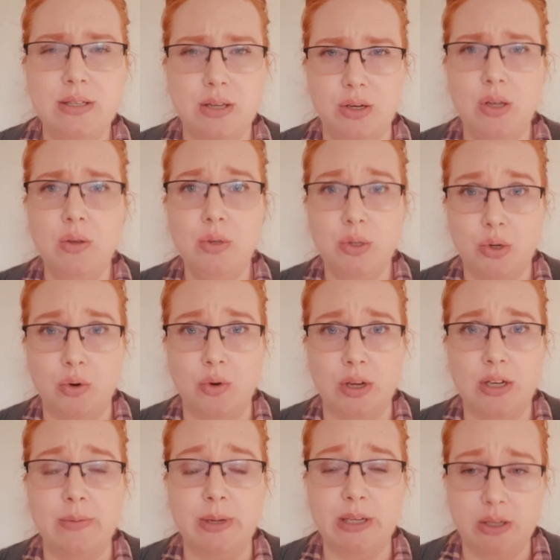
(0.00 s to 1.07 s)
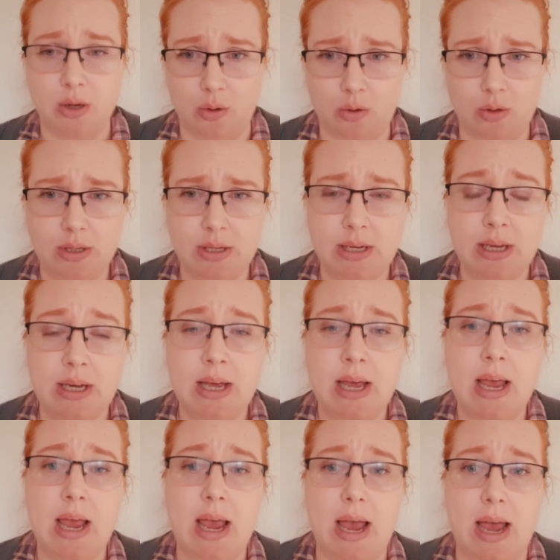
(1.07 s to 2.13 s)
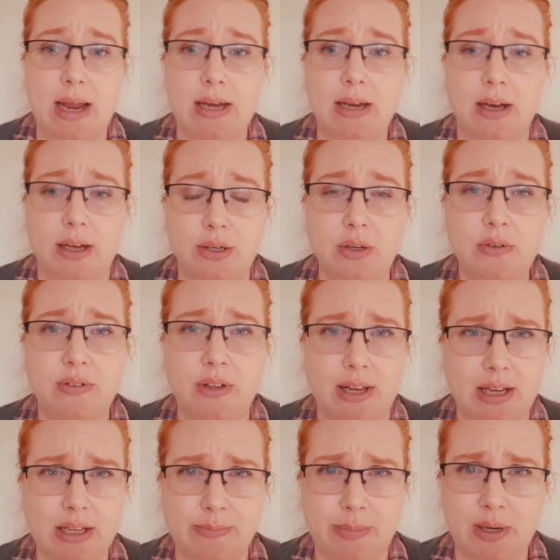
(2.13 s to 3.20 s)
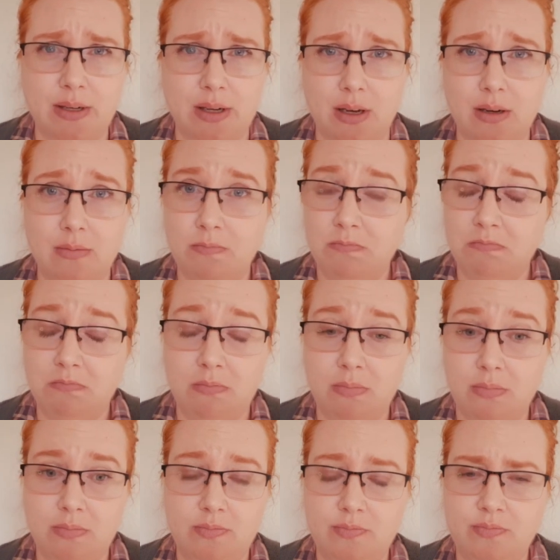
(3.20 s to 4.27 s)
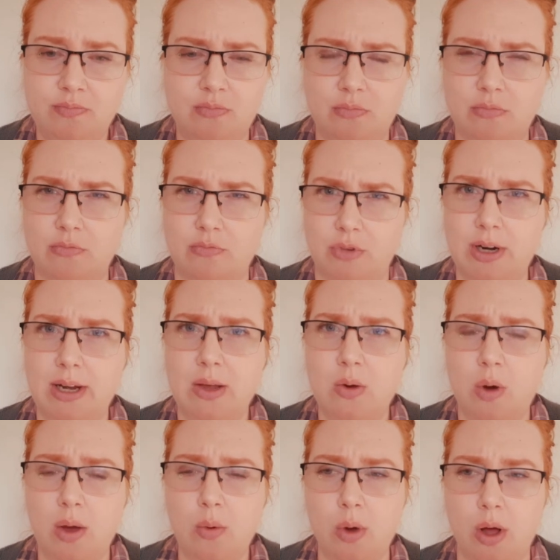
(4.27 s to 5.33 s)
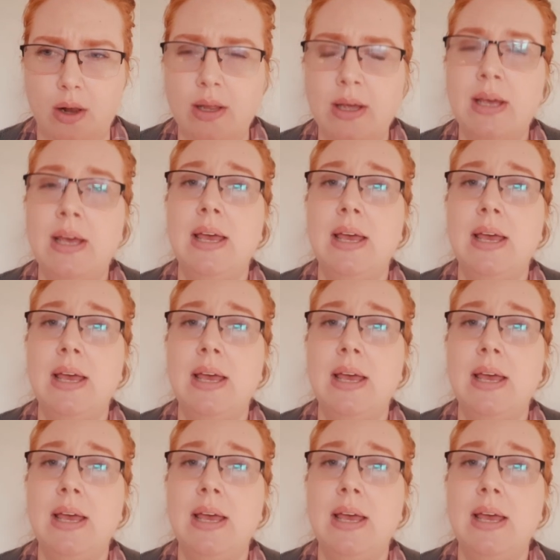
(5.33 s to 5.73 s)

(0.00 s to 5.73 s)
new story to be told, and I do feel like it's been done really quite well.